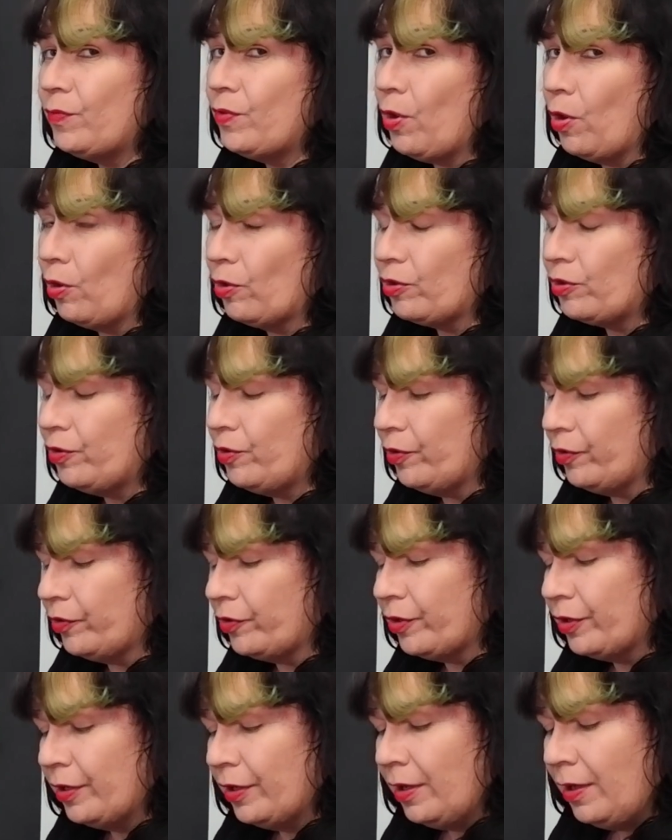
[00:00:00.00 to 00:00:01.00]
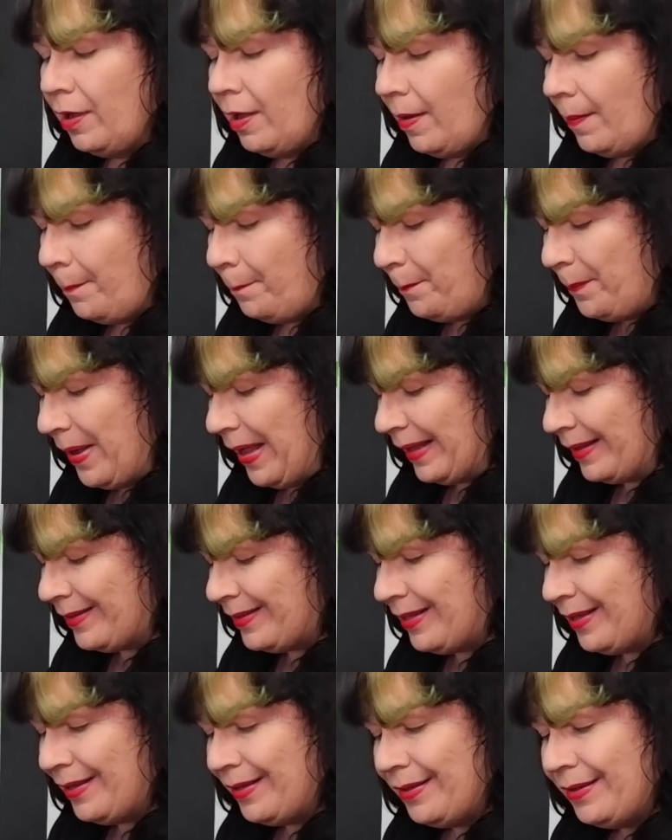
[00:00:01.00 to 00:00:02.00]
not good.
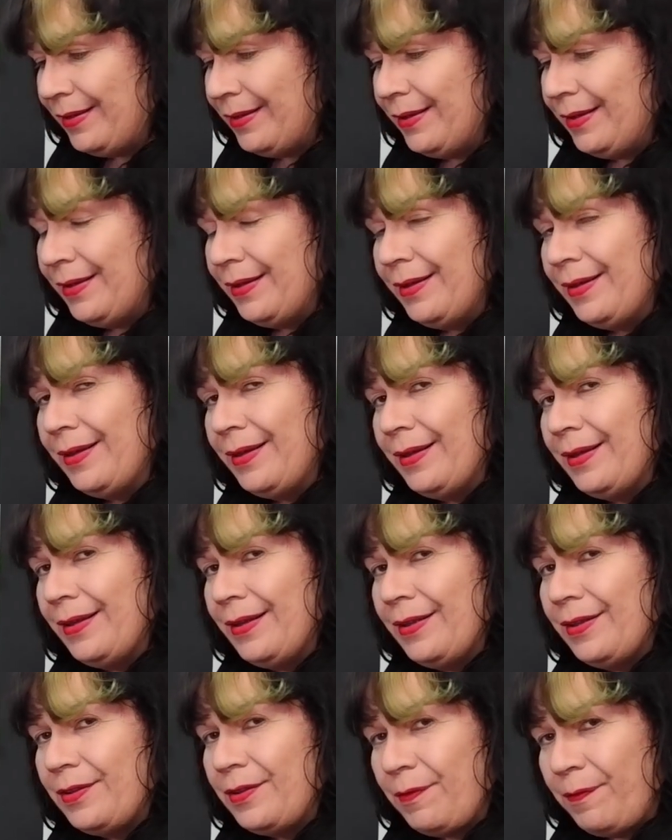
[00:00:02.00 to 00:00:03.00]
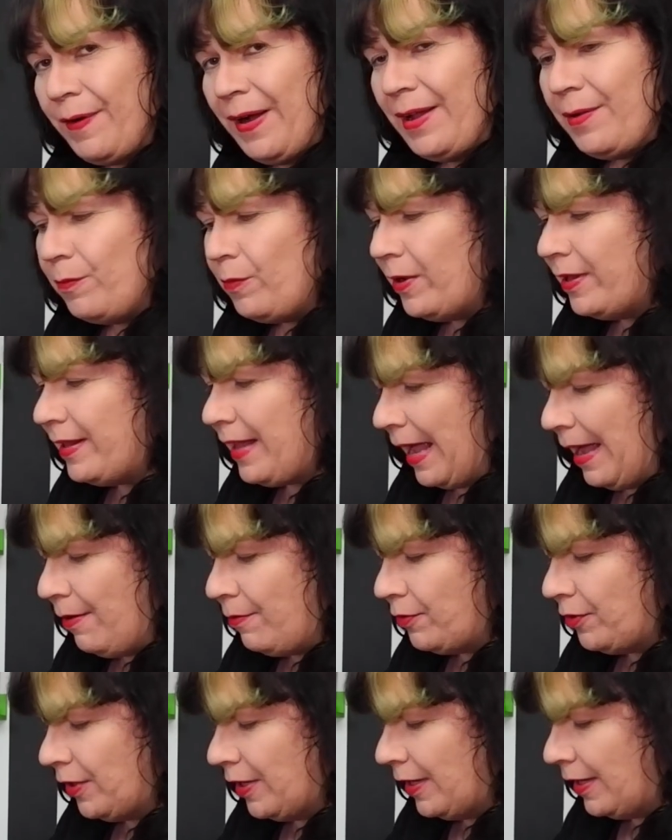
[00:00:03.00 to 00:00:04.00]
But to find one
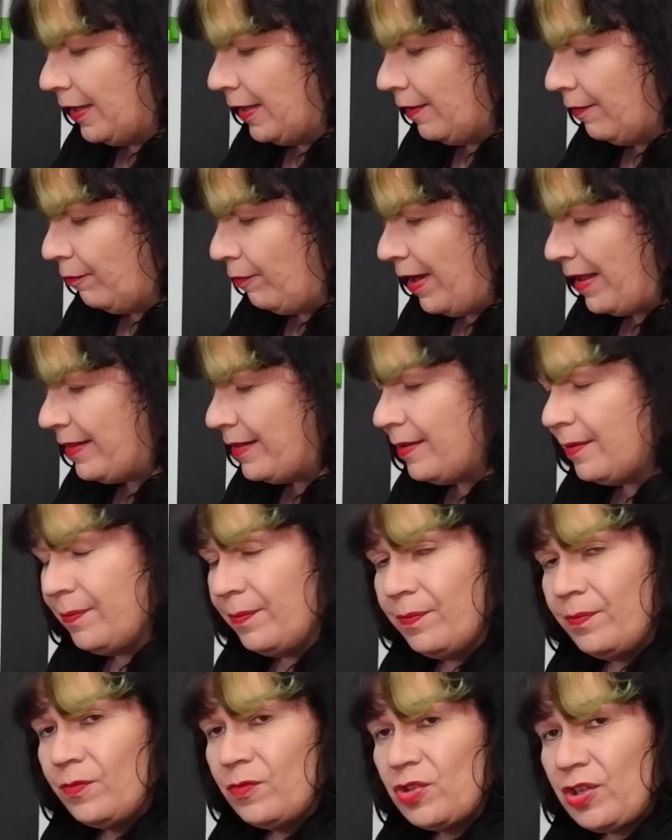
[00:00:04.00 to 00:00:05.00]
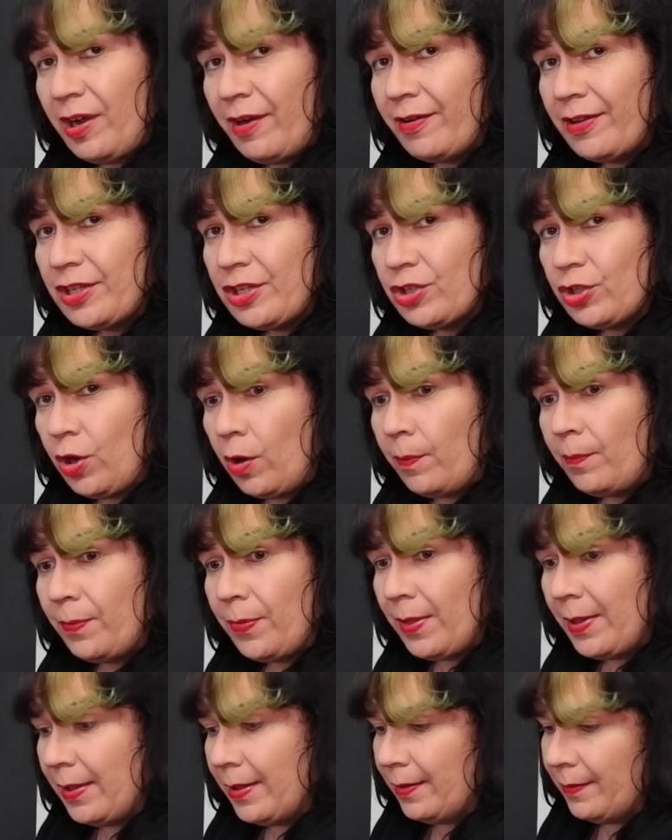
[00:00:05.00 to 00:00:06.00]
out in a random charity shop
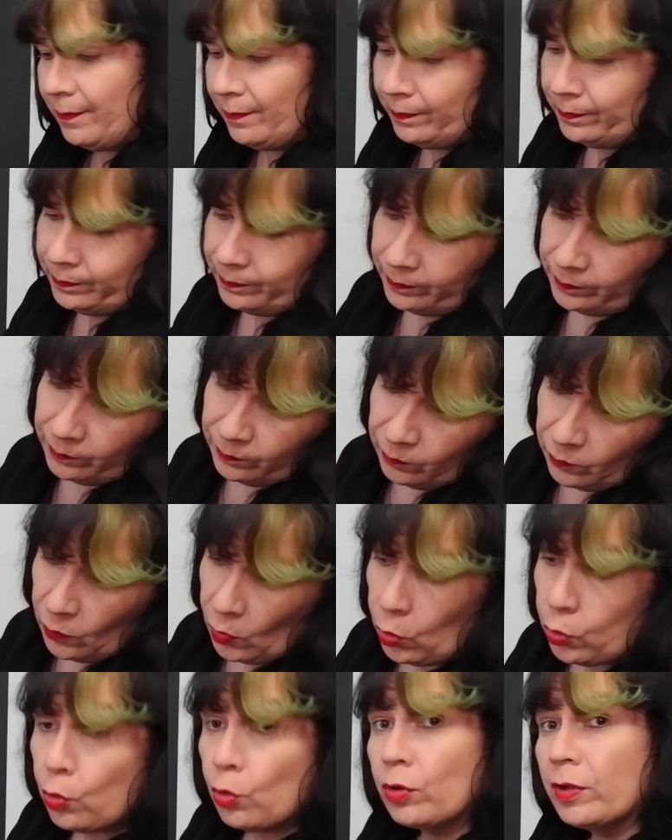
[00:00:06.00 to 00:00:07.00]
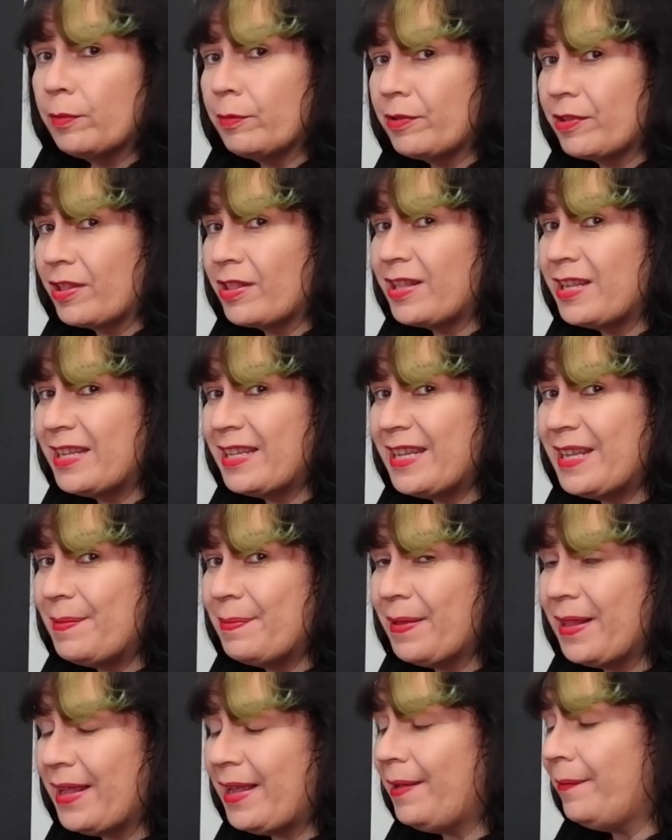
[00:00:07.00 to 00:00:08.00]
that thought it was a CD
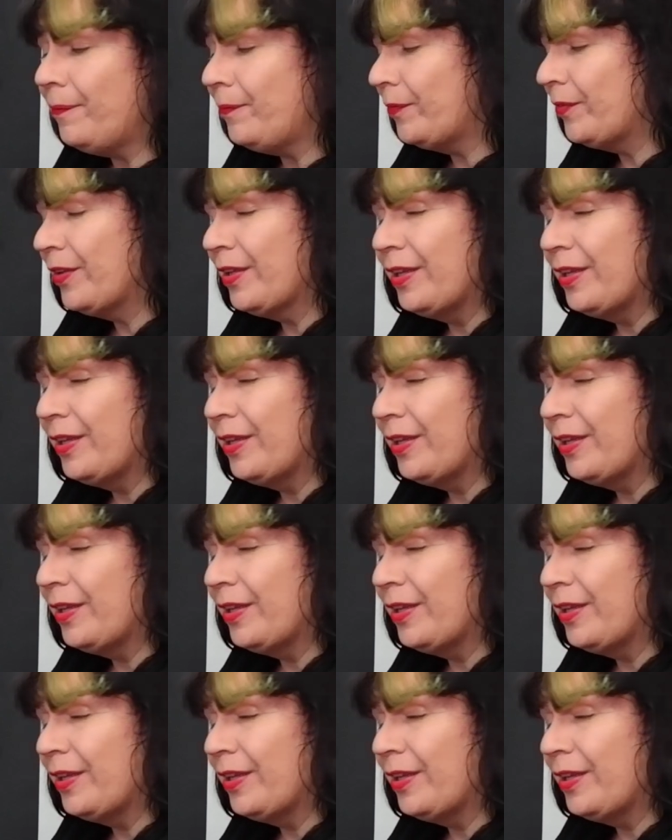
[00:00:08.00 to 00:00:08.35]
player,